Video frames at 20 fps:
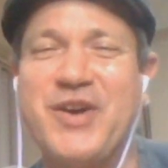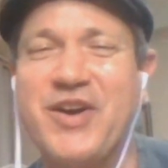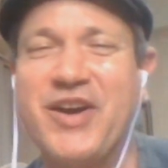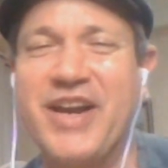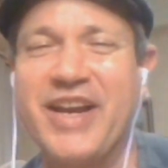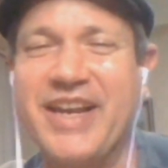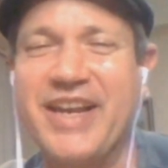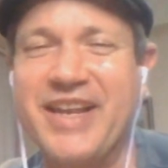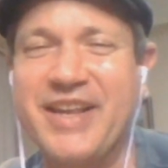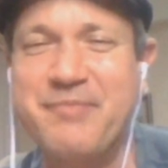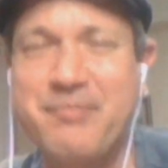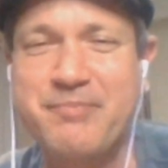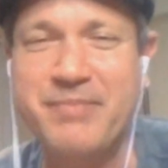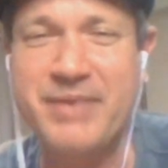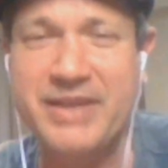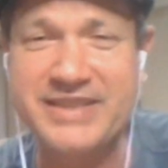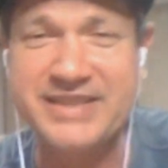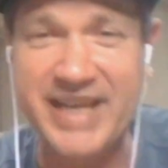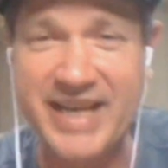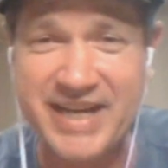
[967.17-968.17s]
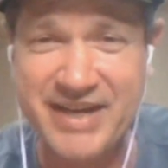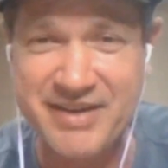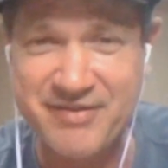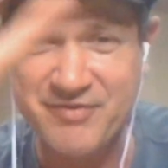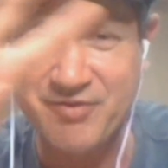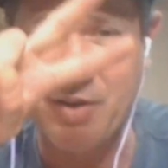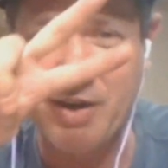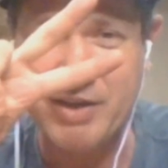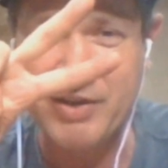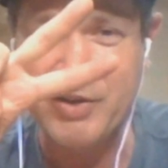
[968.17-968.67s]
All right. Peace out,
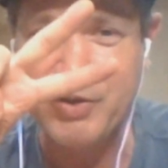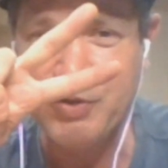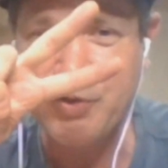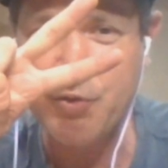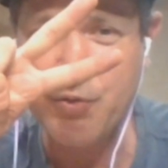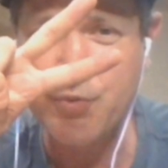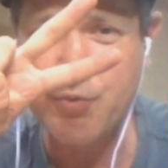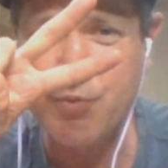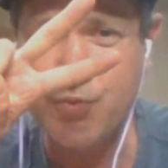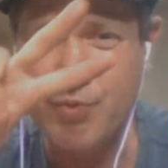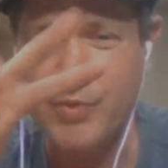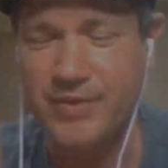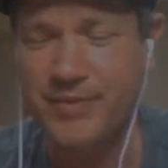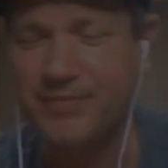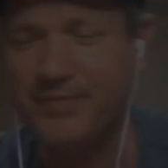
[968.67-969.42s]
everyone. Yoo!